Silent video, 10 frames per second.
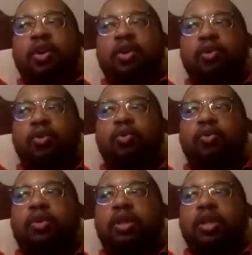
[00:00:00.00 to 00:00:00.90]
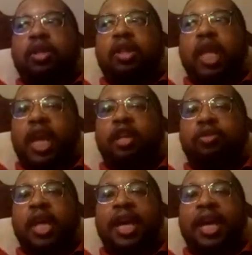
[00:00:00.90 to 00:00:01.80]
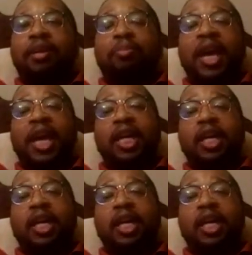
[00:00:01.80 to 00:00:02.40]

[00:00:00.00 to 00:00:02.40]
who the Angels had to pay.